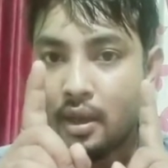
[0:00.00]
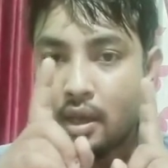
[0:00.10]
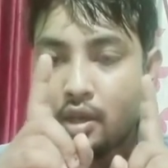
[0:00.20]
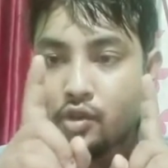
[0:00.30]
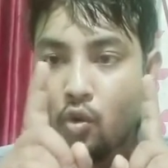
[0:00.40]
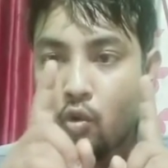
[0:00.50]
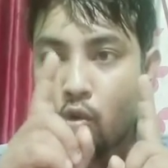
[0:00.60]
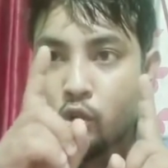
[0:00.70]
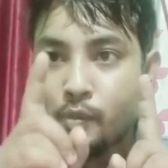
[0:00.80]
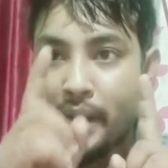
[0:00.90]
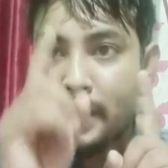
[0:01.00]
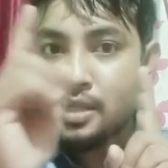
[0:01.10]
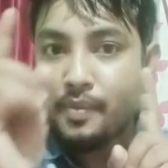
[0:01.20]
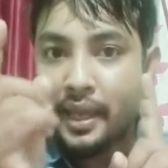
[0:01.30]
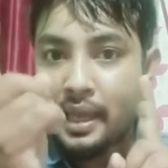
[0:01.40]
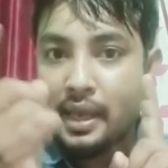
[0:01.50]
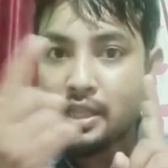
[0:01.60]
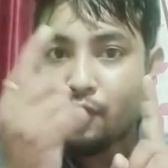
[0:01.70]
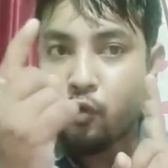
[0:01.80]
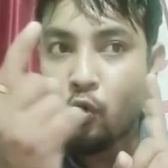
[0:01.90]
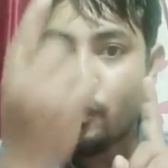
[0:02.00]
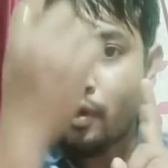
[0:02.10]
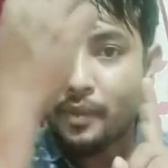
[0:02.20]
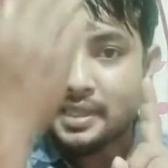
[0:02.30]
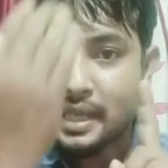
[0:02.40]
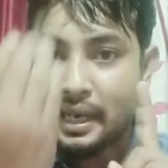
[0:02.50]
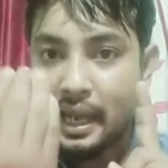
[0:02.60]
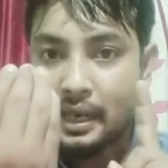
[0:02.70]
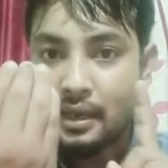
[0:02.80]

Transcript: So rose plant is making its food from the sunlight,